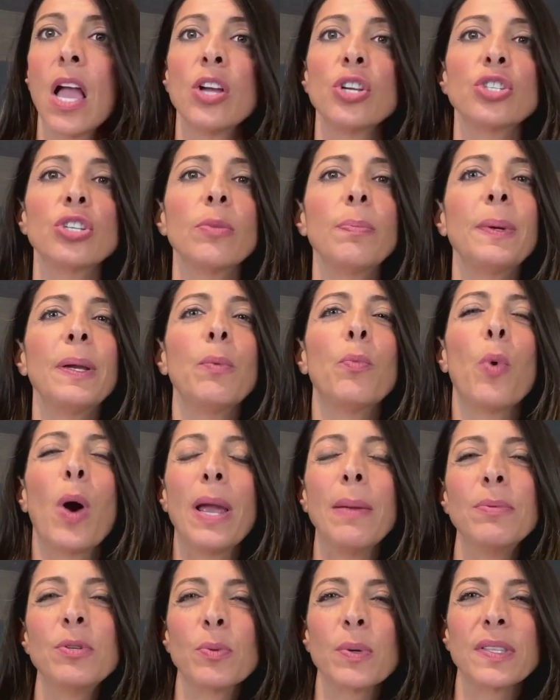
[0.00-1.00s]
should be
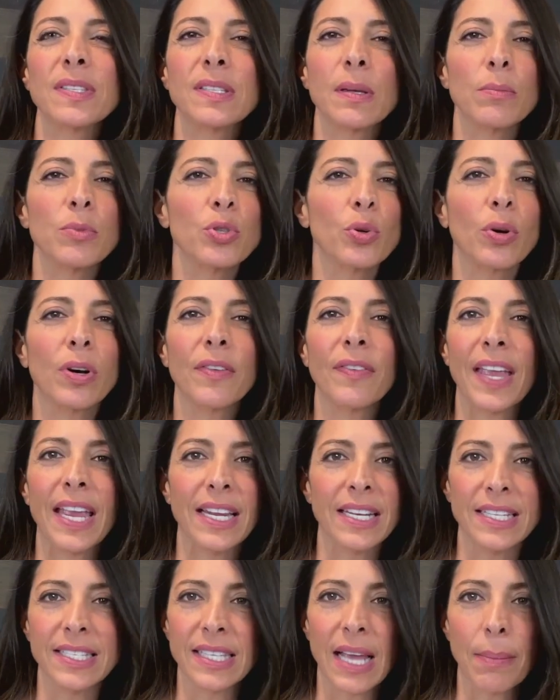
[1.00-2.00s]
wiped with some sort of
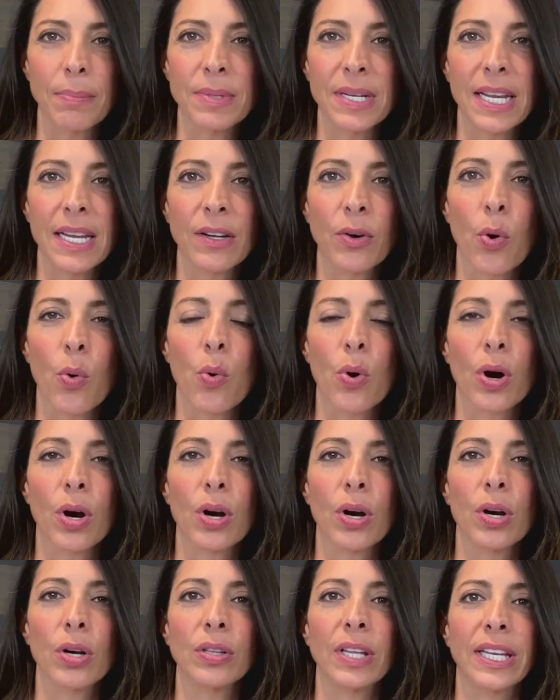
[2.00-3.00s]
antiseptic
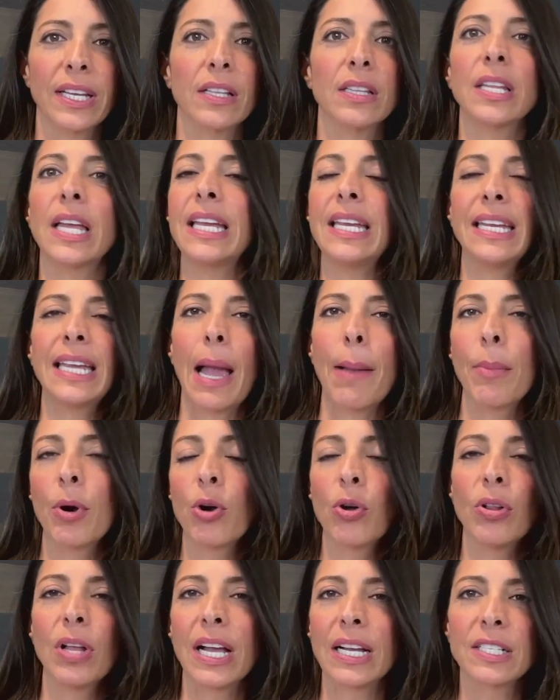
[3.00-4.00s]
or like a light
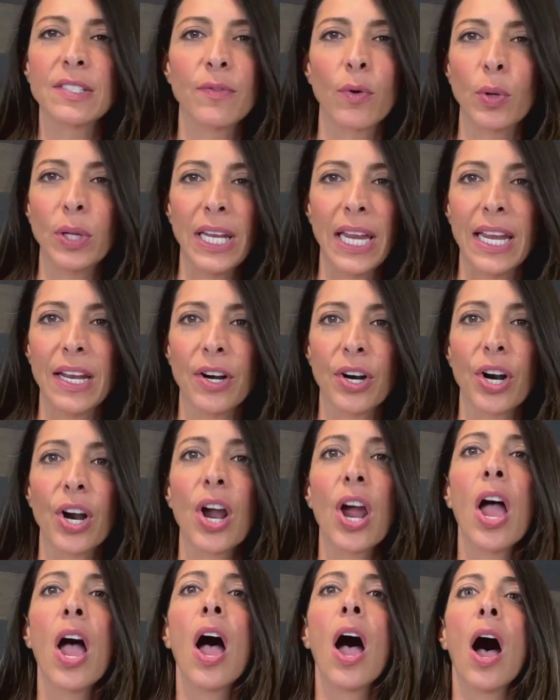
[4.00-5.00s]
chemical exfoliator.